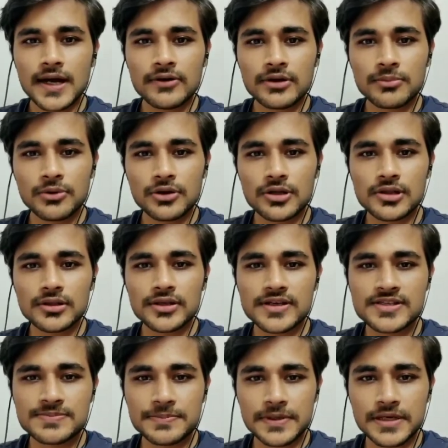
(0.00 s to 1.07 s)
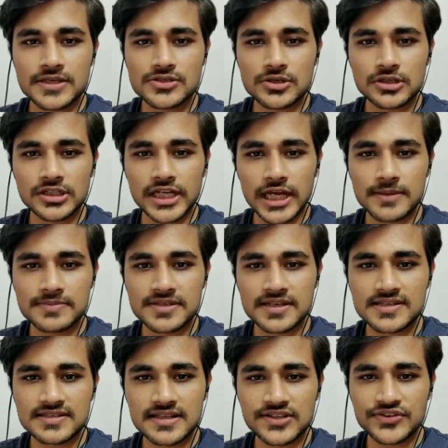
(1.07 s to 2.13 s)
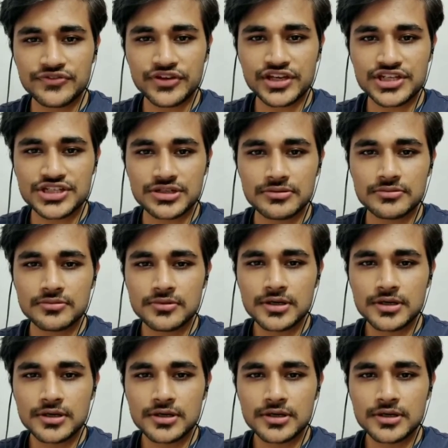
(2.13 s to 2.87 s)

Our model is based on time series classification.